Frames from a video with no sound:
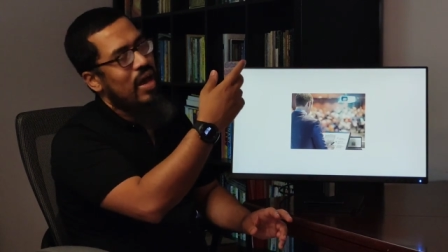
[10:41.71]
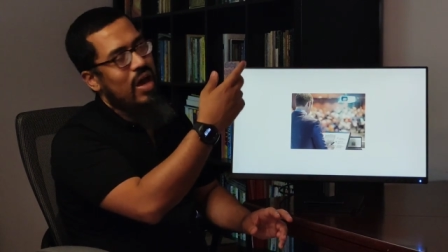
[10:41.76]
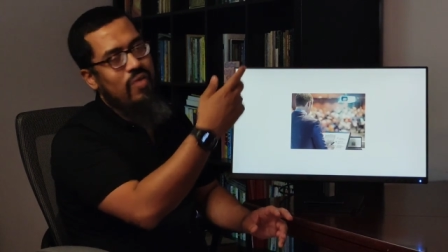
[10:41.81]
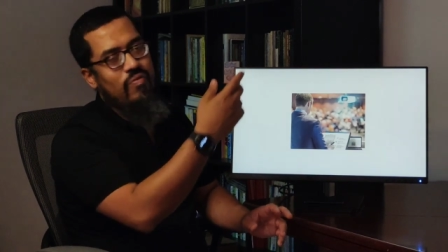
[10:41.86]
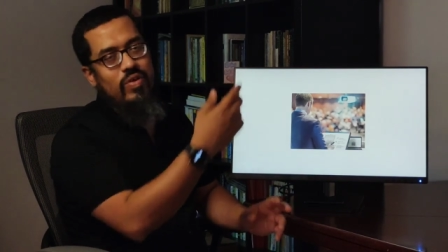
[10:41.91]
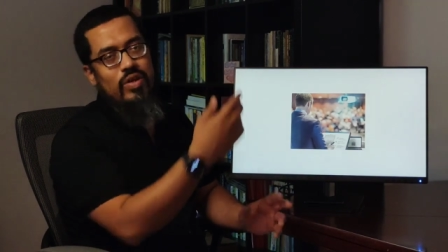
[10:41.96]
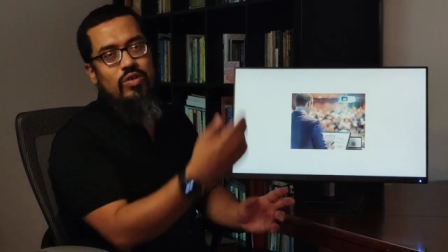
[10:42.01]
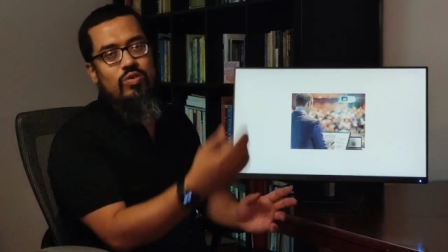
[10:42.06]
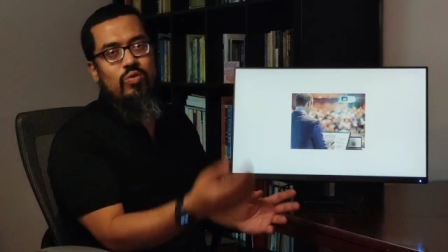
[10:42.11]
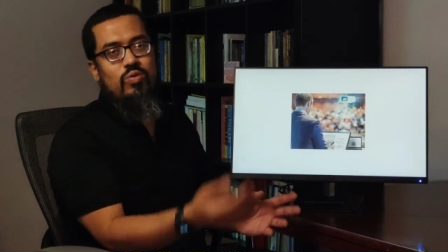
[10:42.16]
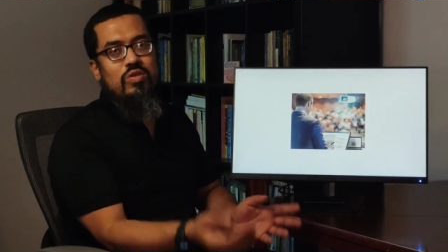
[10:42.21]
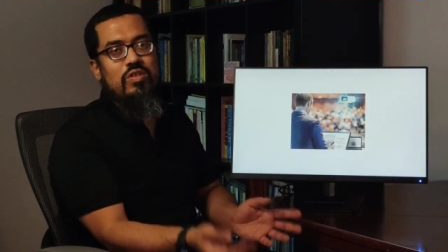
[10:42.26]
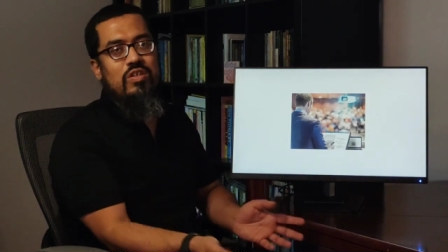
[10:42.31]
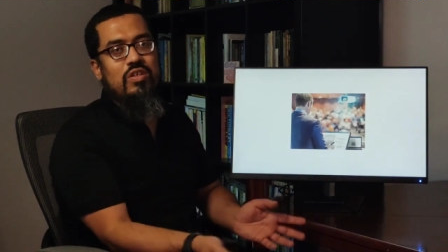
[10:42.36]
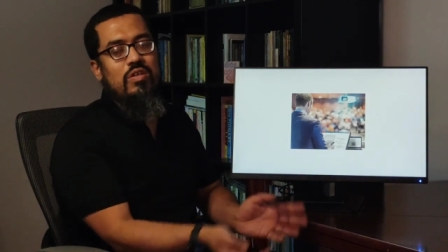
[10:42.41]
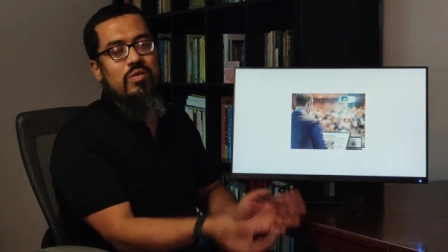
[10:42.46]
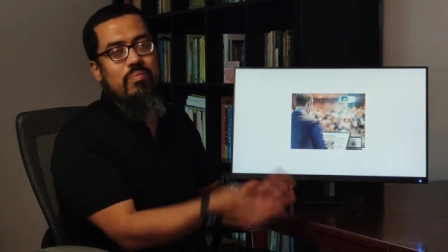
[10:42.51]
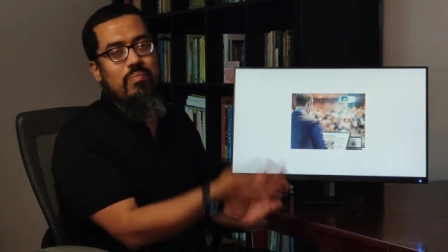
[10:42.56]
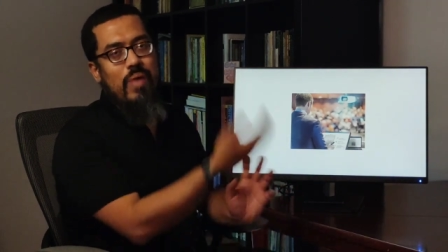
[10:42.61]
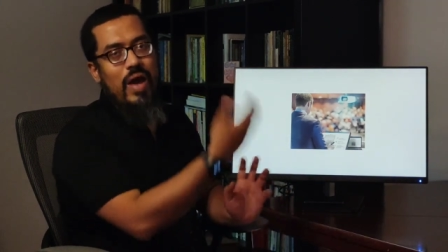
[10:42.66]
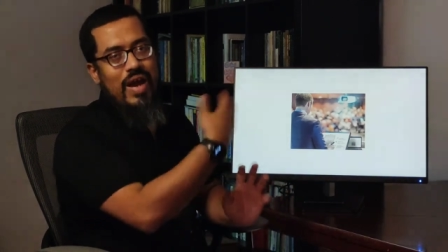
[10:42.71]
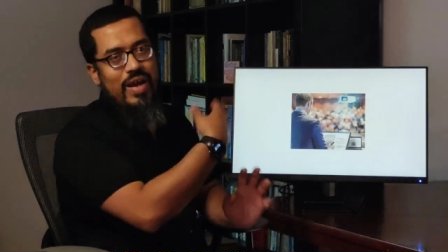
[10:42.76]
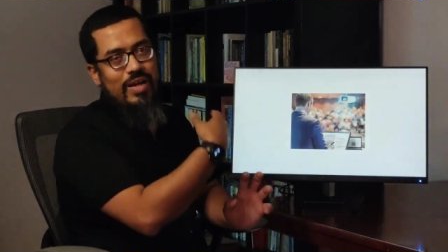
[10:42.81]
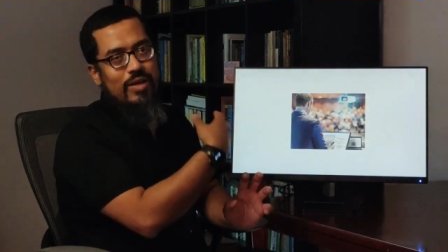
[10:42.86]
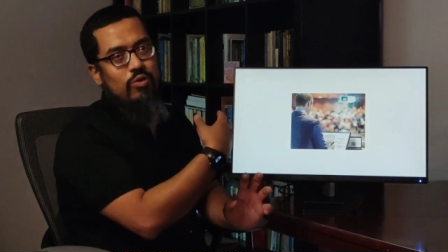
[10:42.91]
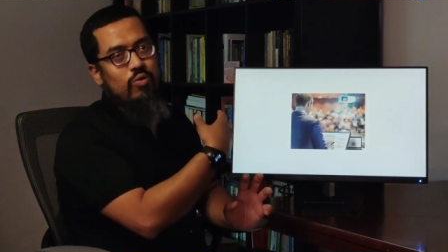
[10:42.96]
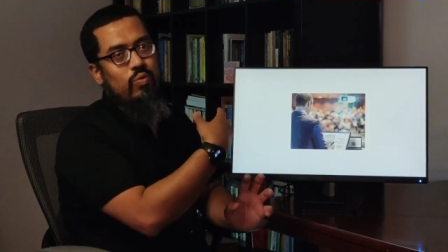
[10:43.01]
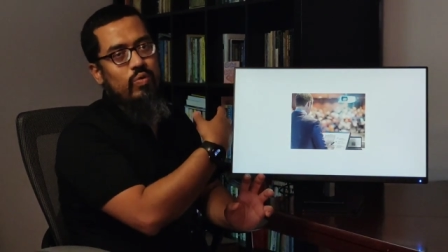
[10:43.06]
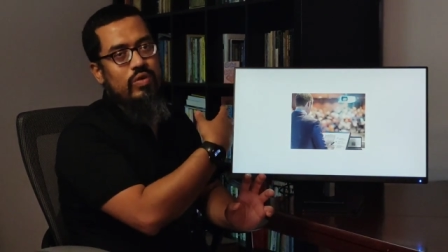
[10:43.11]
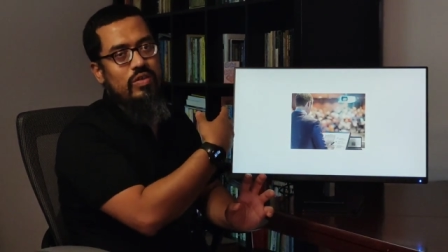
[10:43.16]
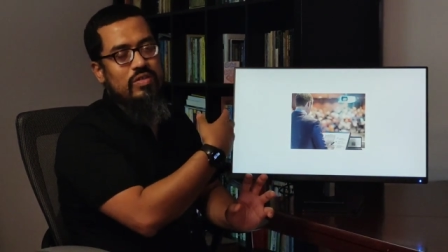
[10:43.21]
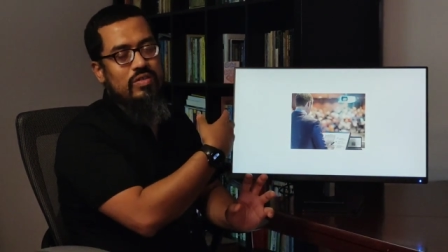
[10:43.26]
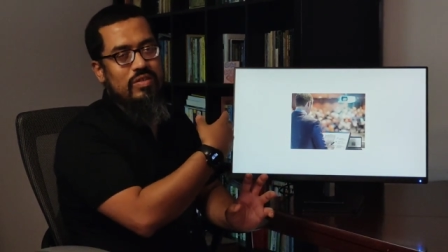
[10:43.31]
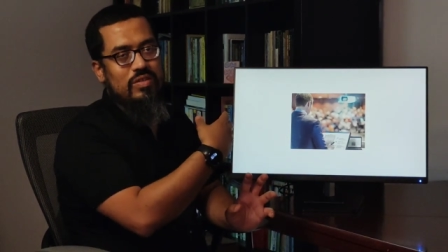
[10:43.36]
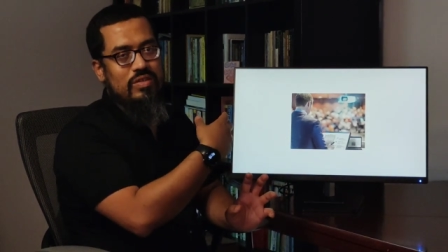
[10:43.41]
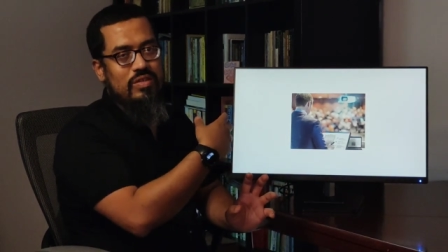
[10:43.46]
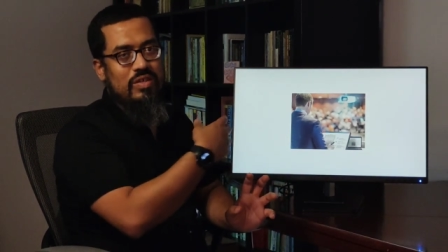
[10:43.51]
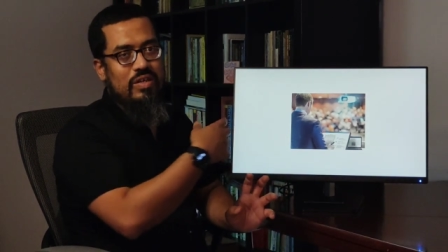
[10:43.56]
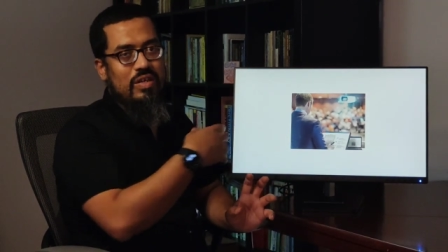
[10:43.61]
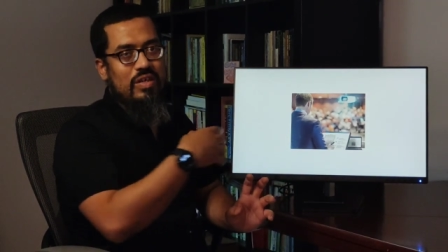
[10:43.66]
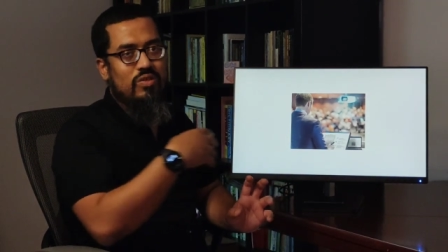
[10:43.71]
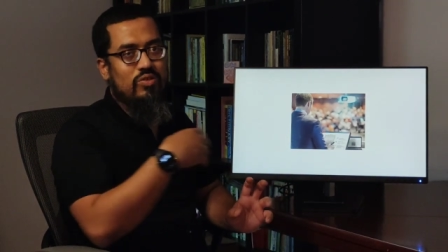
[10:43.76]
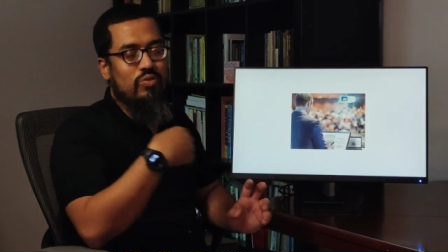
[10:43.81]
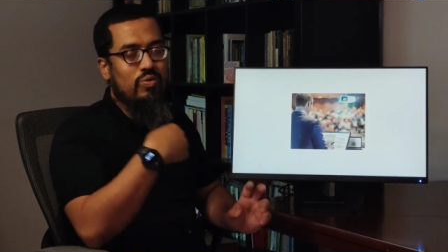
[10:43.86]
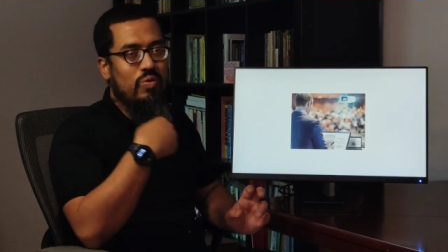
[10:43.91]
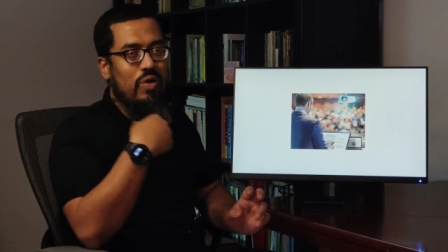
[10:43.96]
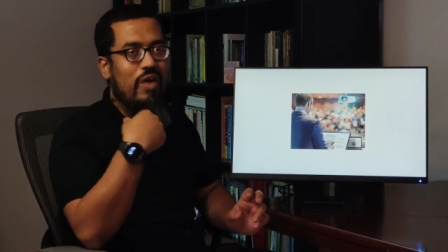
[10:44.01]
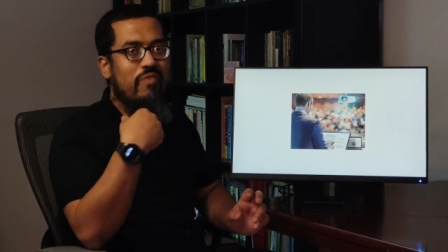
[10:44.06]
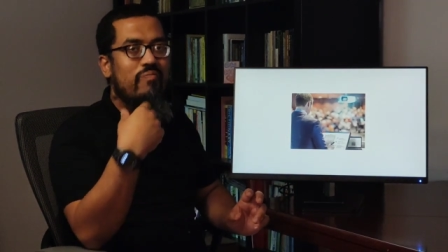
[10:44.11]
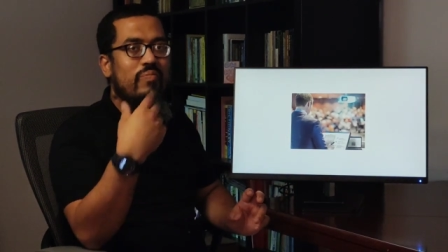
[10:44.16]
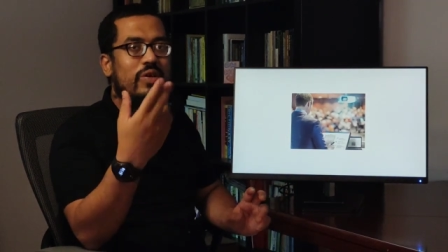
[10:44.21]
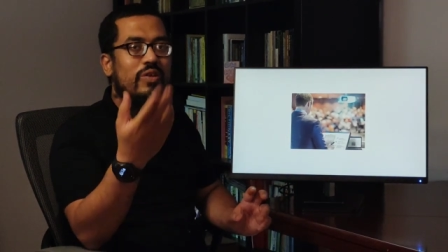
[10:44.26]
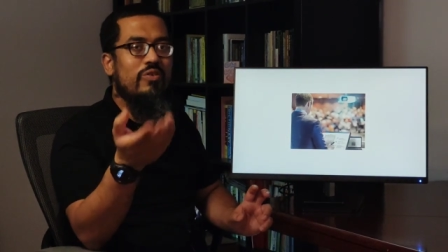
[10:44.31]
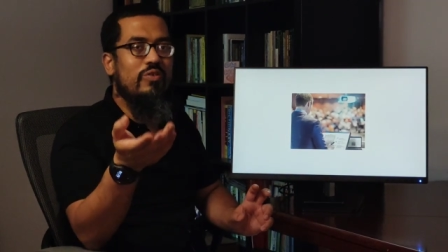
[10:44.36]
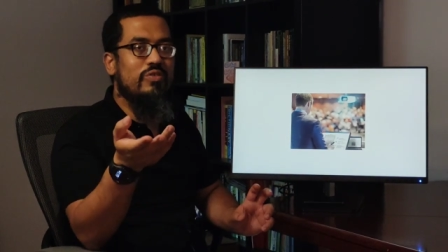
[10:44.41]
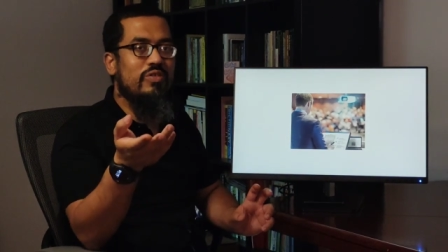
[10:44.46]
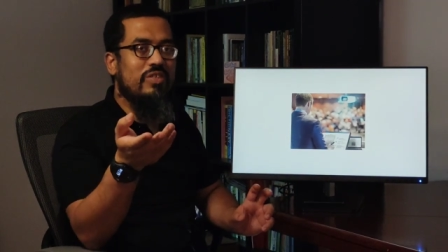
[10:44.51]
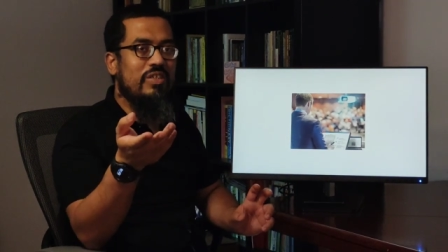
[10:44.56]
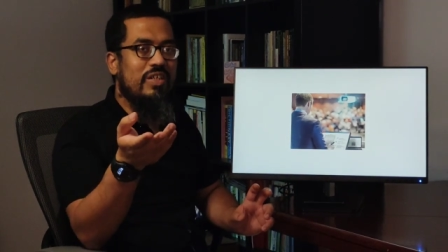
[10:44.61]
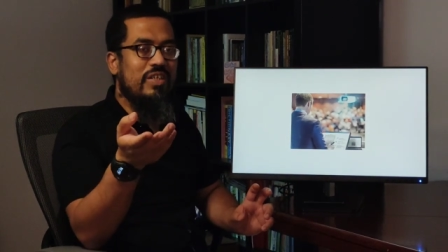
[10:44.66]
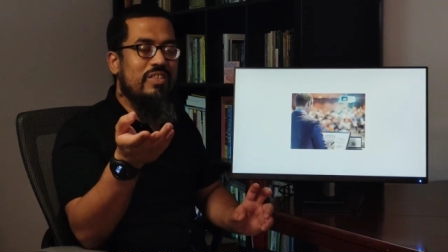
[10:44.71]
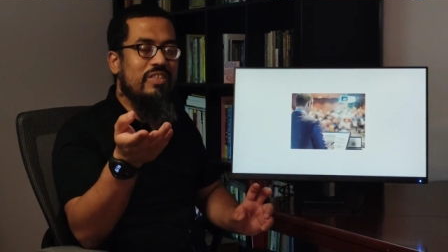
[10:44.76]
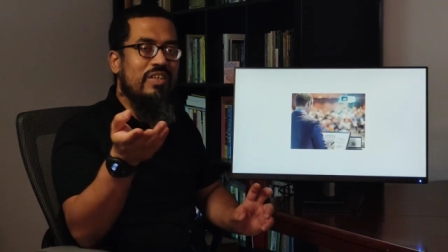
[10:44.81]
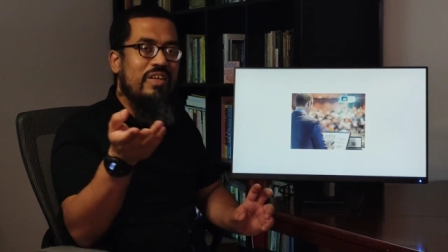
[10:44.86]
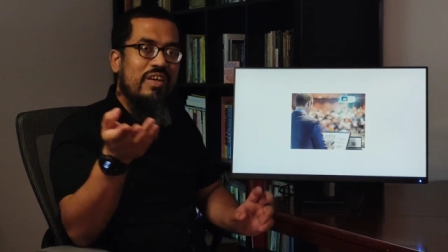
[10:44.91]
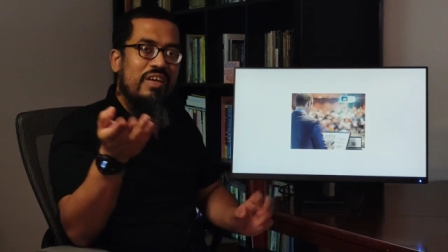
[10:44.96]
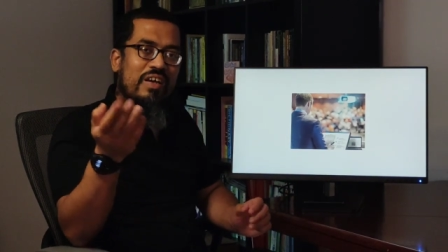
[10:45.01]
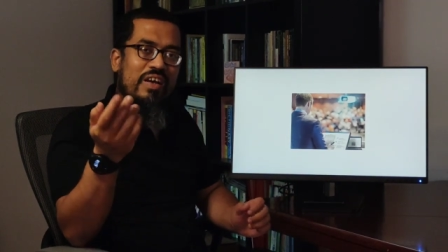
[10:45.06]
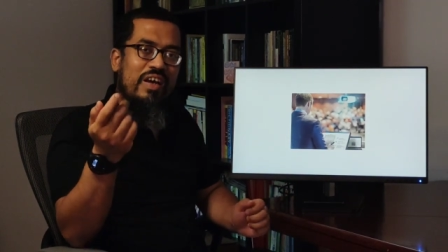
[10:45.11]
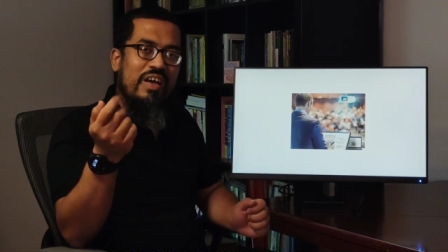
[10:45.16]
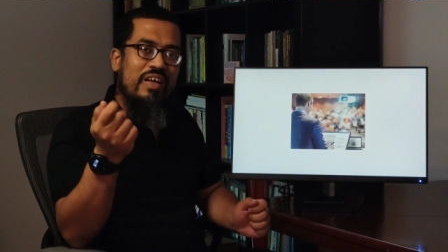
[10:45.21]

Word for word: having to turn back towards the screen. So I've been on stage,